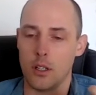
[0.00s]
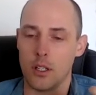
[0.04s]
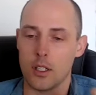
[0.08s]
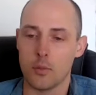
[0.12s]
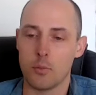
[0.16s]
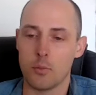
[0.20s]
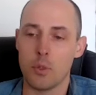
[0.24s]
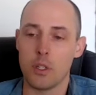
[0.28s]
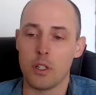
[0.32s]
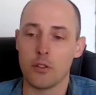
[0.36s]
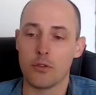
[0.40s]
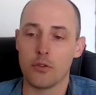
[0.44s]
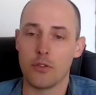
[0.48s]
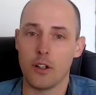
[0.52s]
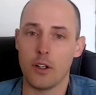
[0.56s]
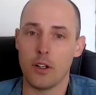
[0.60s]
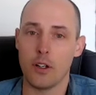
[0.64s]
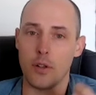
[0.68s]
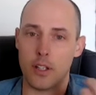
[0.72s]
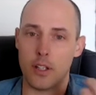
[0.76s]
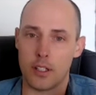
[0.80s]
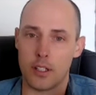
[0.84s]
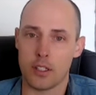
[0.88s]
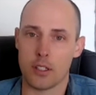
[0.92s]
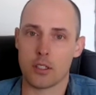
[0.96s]
being felt,
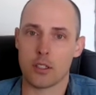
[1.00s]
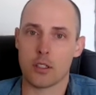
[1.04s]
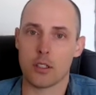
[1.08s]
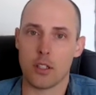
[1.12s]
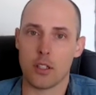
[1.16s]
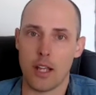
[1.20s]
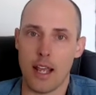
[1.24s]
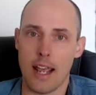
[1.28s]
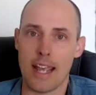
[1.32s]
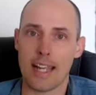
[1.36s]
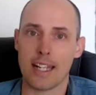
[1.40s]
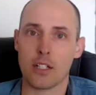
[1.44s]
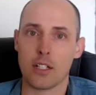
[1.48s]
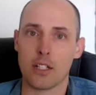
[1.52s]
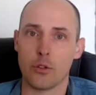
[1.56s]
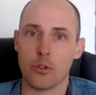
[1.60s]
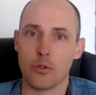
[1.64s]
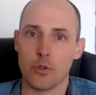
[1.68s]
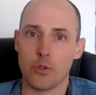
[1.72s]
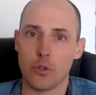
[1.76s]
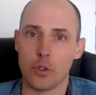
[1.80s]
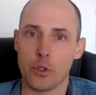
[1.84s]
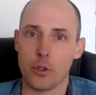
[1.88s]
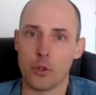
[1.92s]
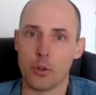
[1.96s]
that's active
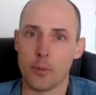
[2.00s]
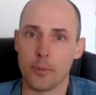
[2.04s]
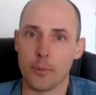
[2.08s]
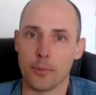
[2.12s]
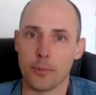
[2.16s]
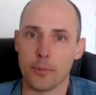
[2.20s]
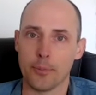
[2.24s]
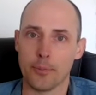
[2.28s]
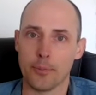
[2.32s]
for you.